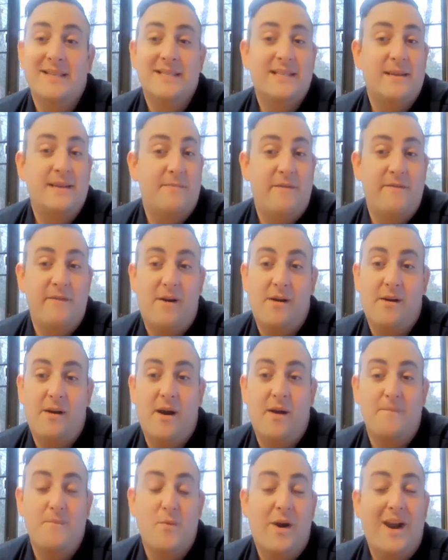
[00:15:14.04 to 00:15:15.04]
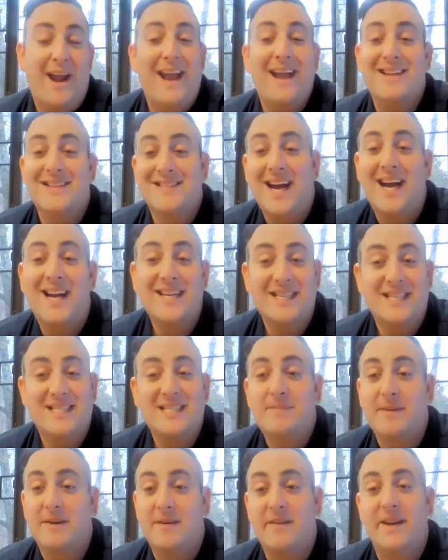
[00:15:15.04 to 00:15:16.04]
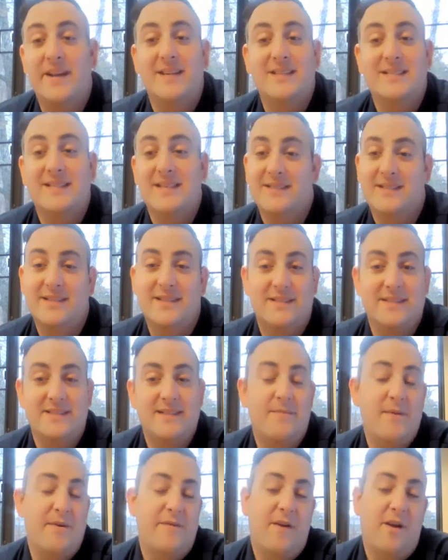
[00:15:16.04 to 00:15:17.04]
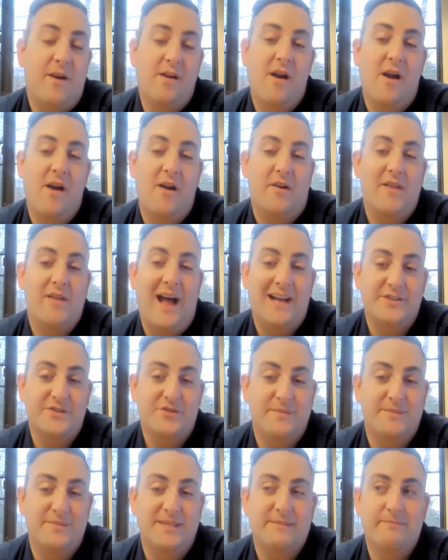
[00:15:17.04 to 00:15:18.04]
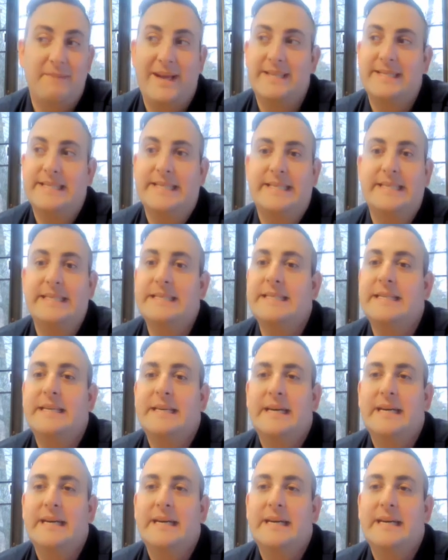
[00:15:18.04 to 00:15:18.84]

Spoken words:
some of our more hands-on experiences in some of our classroom spaces.